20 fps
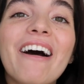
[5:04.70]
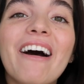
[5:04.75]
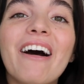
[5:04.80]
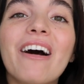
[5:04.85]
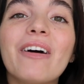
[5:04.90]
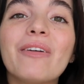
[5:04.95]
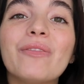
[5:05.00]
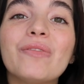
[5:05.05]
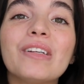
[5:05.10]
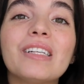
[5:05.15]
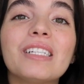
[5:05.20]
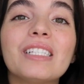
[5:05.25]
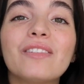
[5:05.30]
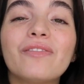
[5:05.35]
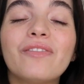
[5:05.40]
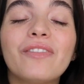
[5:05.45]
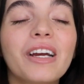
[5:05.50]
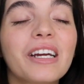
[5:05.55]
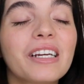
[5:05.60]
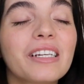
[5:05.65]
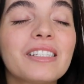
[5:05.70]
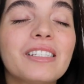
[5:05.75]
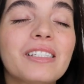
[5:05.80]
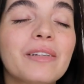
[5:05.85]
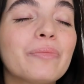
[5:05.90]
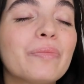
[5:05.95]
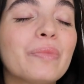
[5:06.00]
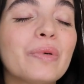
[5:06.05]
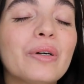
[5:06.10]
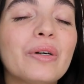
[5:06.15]
It's very
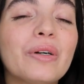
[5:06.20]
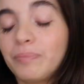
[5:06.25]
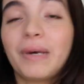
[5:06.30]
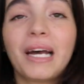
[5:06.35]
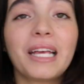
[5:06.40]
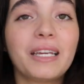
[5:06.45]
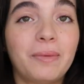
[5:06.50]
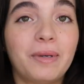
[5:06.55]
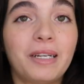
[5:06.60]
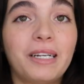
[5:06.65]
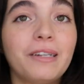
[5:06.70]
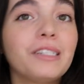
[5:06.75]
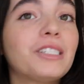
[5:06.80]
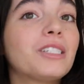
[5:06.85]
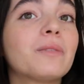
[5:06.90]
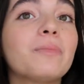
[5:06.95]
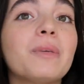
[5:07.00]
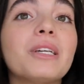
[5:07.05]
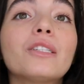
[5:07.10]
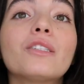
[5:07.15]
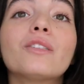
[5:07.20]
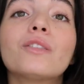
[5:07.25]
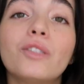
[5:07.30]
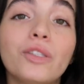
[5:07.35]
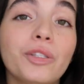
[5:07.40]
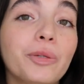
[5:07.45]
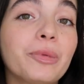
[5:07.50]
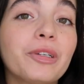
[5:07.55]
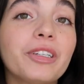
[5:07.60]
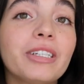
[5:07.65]
simple. Bali Body just makes it
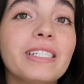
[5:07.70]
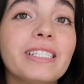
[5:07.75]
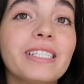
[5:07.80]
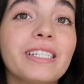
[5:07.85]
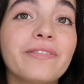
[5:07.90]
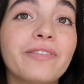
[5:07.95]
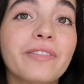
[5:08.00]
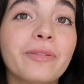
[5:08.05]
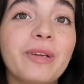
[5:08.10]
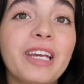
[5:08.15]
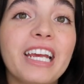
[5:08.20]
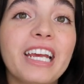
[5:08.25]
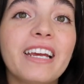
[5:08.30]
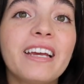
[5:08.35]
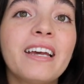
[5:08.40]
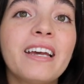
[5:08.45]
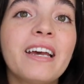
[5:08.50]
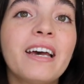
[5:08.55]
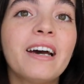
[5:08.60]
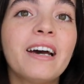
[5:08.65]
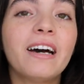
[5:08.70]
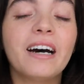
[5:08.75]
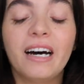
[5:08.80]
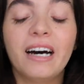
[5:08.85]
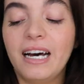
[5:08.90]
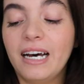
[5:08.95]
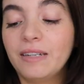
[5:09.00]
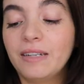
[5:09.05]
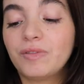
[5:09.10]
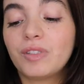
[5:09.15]
super easy for me.
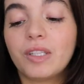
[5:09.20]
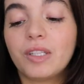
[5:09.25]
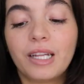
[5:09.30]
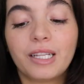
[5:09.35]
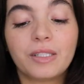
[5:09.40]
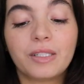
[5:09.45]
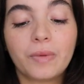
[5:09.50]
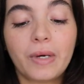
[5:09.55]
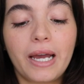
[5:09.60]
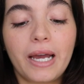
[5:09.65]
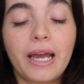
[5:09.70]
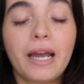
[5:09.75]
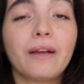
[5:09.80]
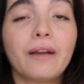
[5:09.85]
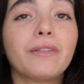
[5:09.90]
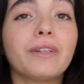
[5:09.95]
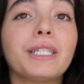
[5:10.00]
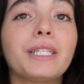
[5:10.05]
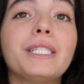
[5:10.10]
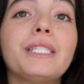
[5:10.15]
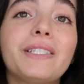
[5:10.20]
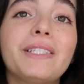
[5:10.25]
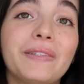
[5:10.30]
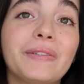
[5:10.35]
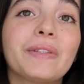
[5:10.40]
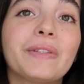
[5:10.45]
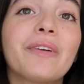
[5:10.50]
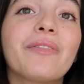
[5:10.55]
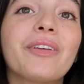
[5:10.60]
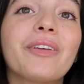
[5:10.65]
So that's why I really
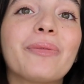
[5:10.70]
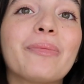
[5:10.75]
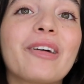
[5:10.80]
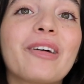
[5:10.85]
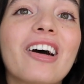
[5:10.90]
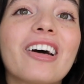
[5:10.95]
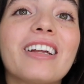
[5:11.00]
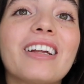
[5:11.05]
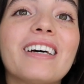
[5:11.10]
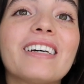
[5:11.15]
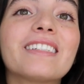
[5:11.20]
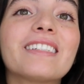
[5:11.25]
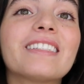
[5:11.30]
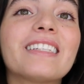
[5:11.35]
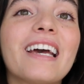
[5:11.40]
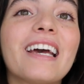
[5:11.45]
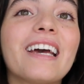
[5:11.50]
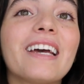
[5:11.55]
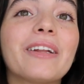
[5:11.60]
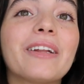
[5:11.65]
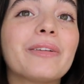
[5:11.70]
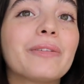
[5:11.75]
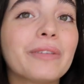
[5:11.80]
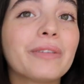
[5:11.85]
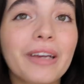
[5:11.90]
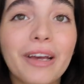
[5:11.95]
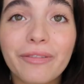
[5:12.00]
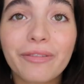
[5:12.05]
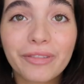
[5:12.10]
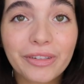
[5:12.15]
do love their product
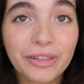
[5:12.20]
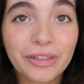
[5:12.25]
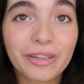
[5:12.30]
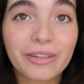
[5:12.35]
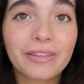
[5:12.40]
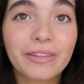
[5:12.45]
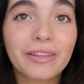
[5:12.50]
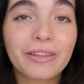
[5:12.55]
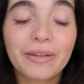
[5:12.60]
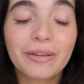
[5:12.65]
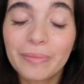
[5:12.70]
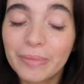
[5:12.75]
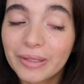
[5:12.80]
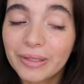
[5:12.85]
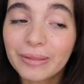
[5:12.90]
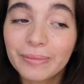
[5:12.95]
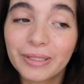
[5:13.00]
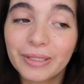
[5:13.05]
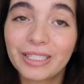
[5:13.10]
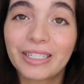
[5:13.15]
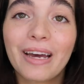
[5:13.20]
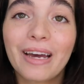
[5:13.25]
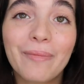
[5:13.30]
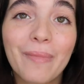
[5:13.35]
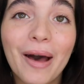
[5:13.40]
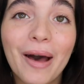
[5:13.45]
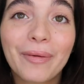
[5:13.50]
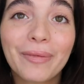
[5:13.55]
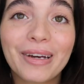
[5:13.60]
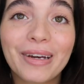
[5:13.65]
and everything that they pretty much
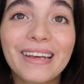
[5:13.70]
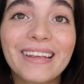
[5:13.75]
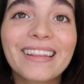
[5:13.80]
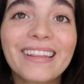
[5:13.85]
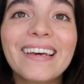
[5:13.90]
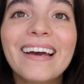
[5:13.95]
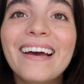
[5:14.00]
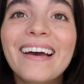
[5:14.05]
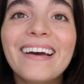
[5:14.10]
come out with.